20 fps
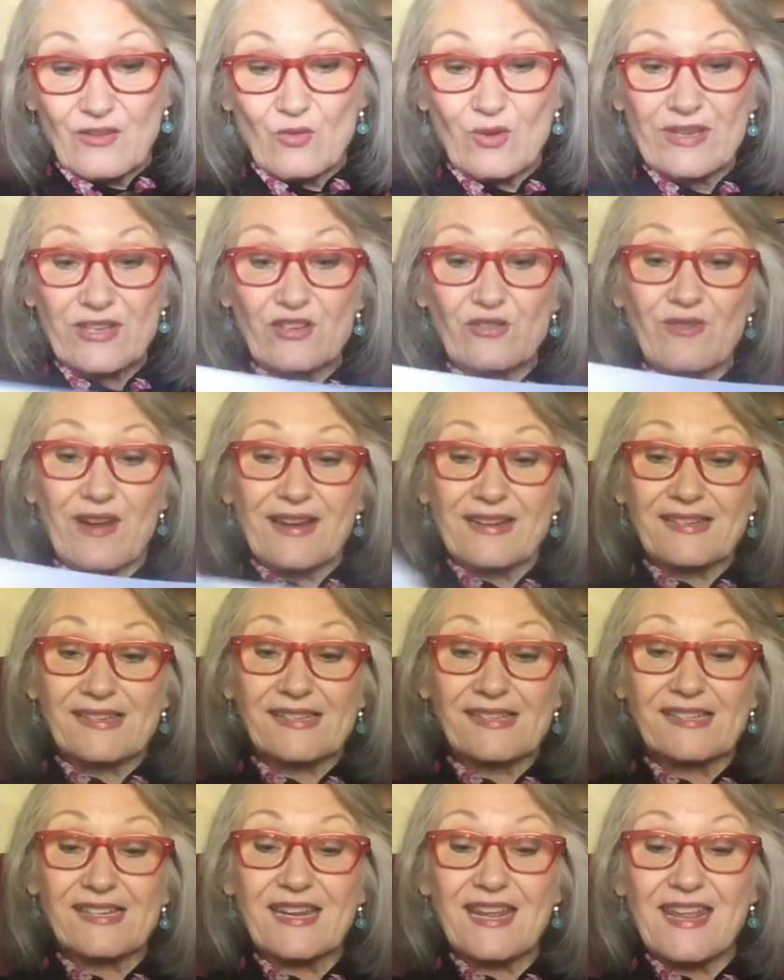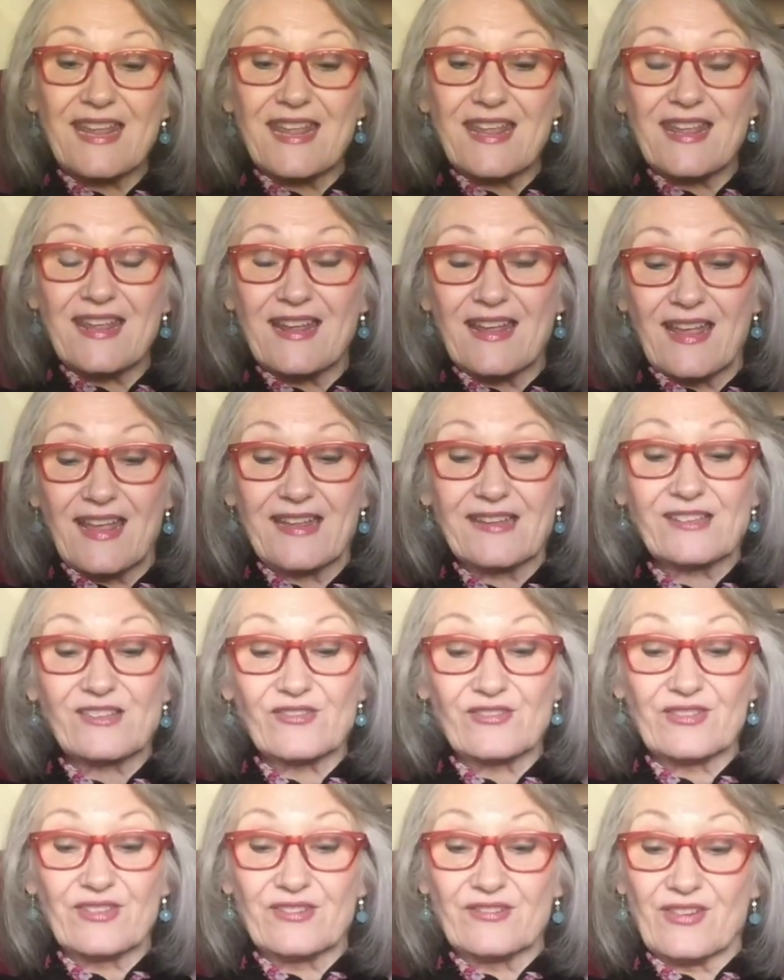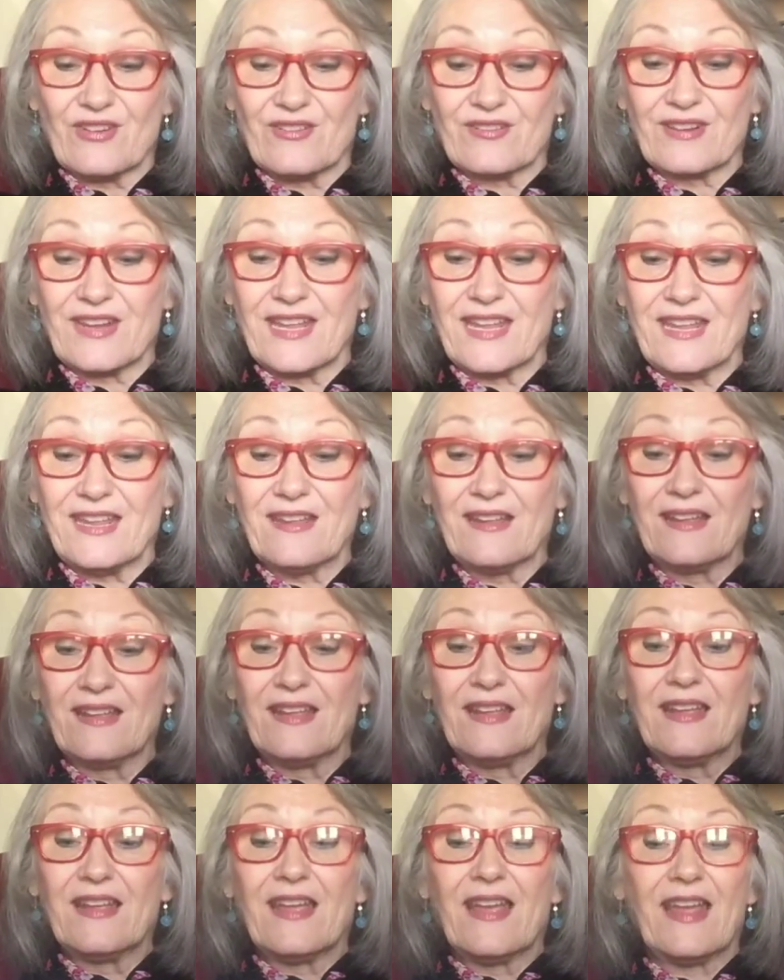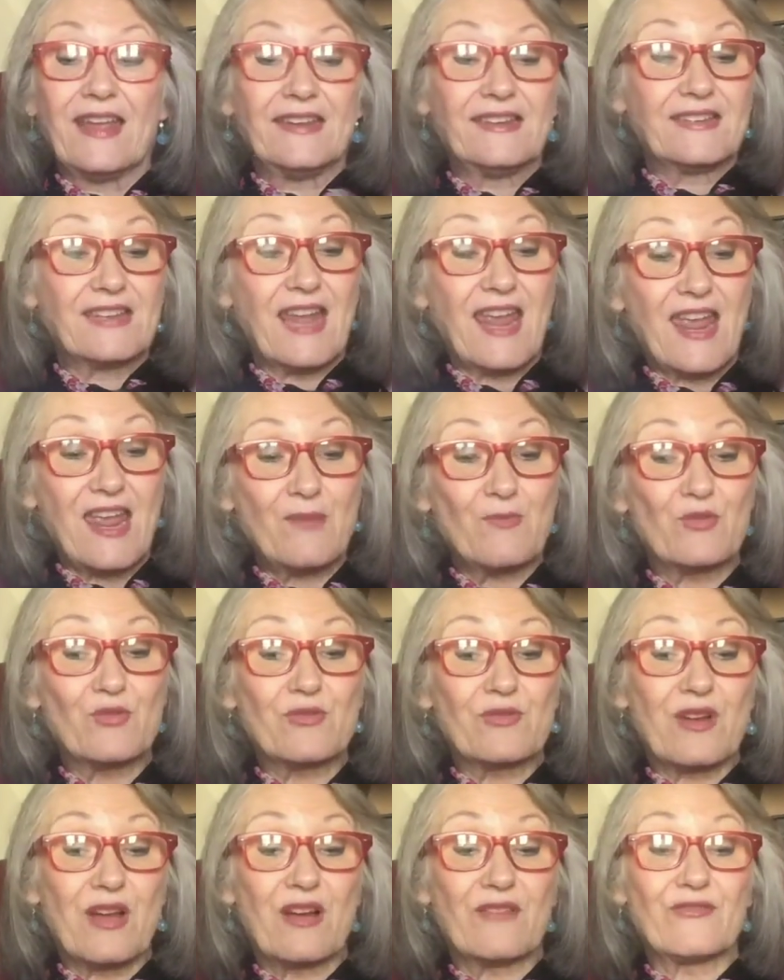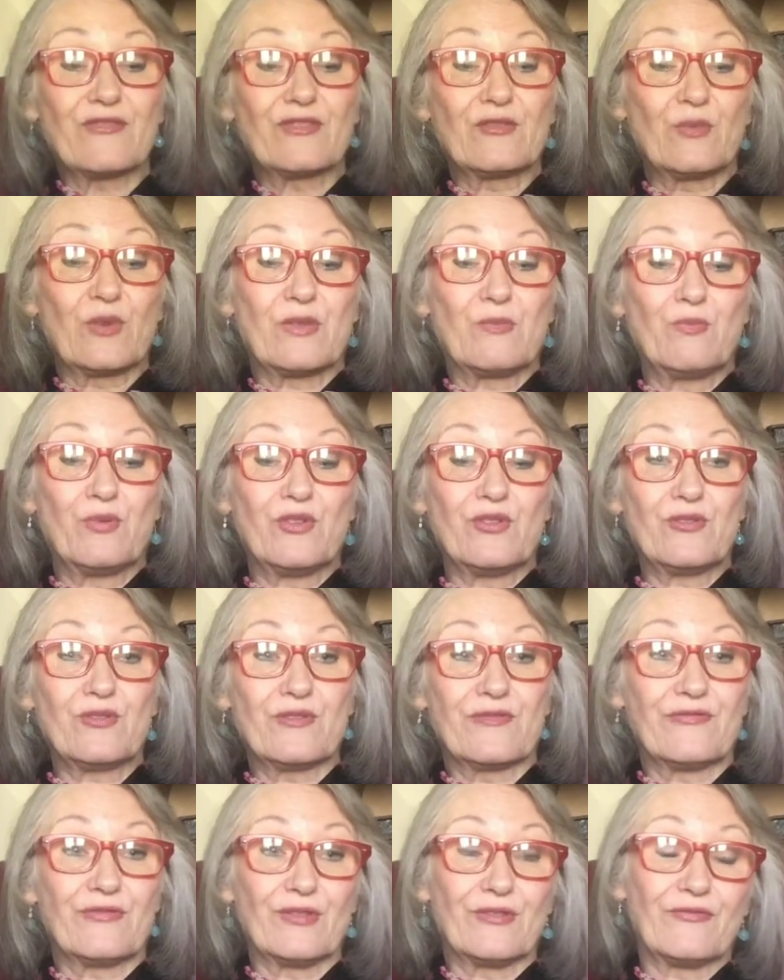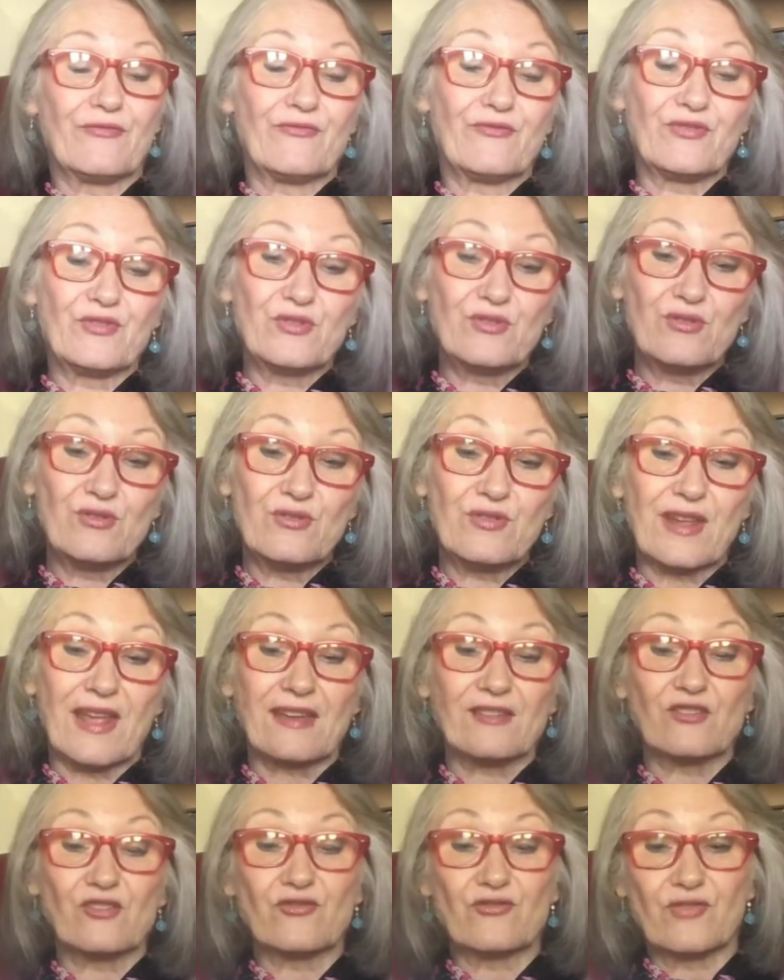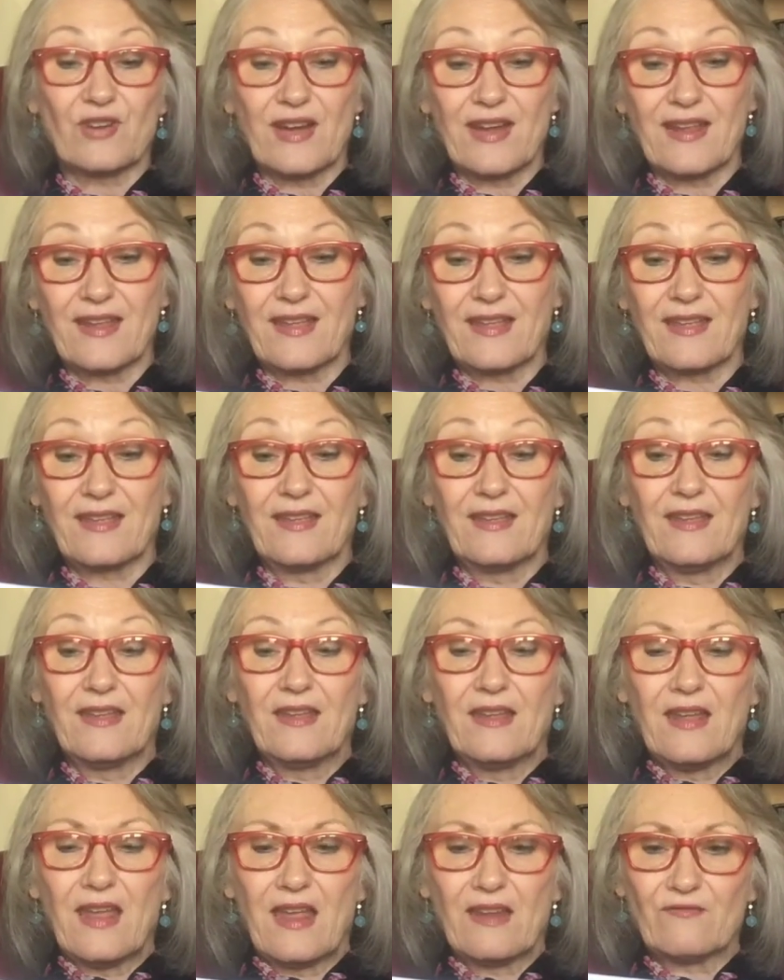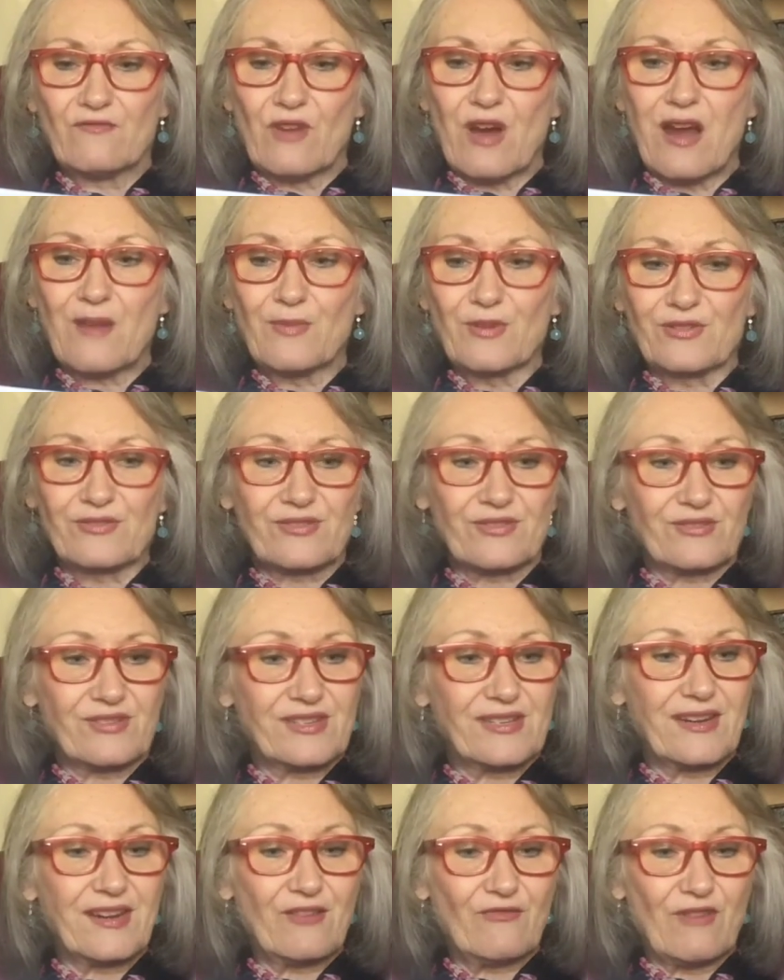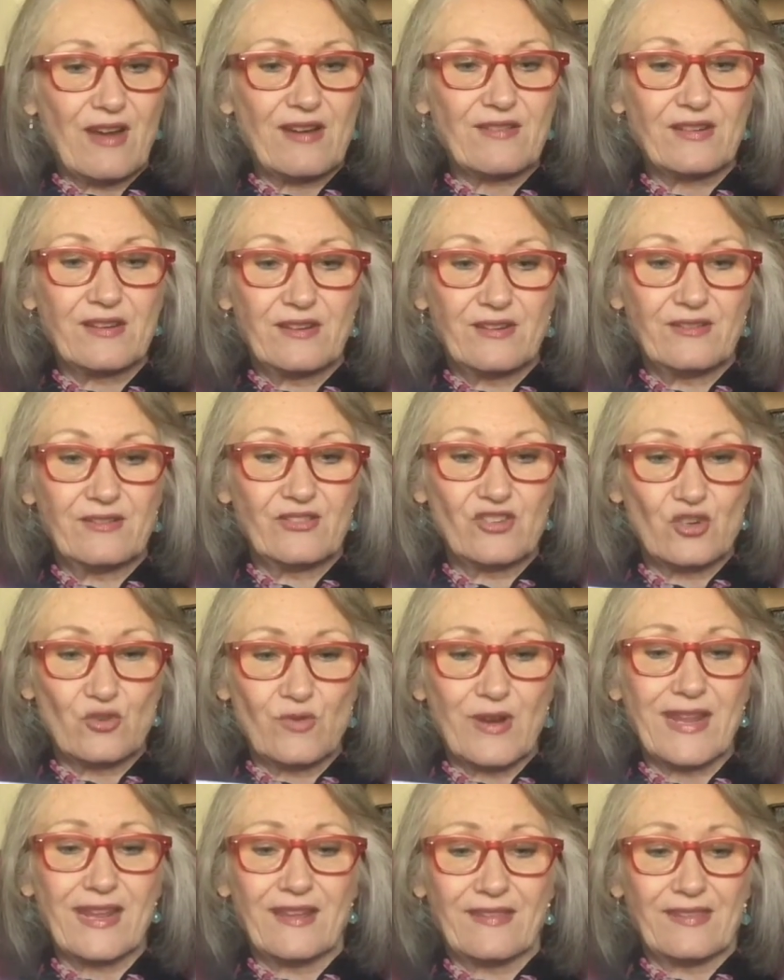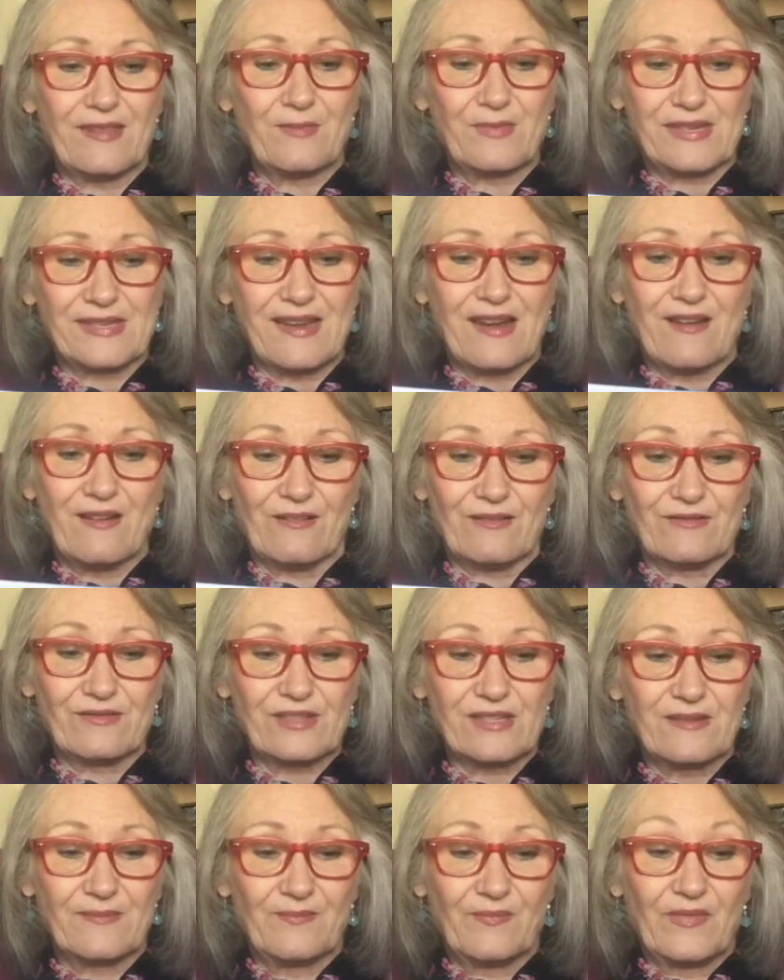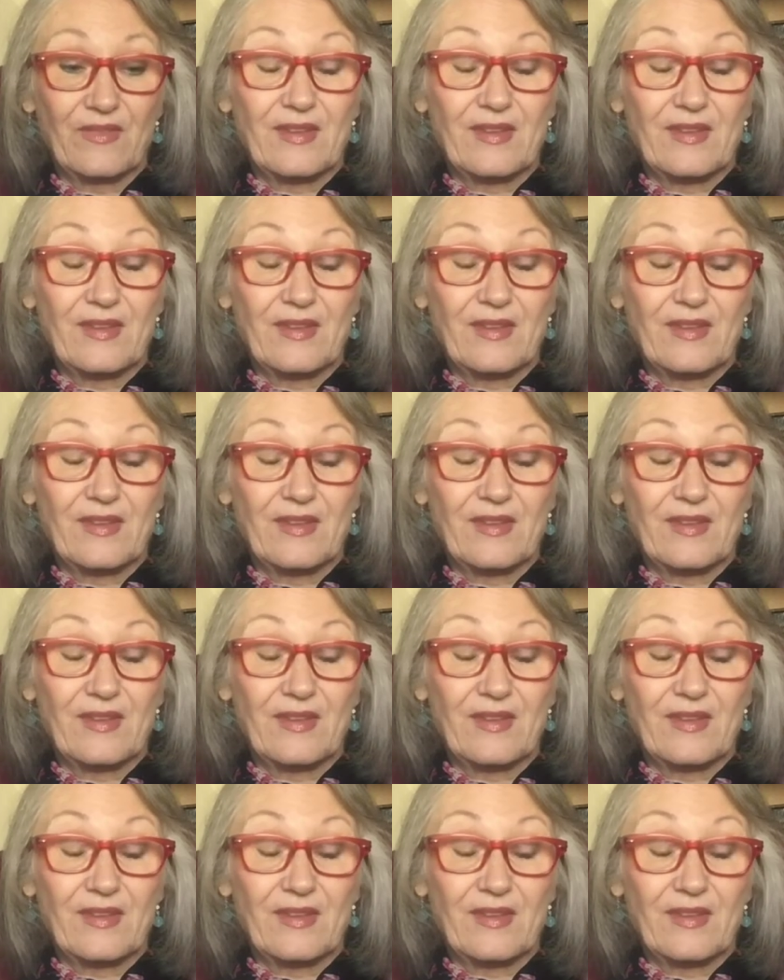"What do I see?" answered the donkey. "A table covered with beautiful food and drink, and robbers are sitting round and enjoying it themselves."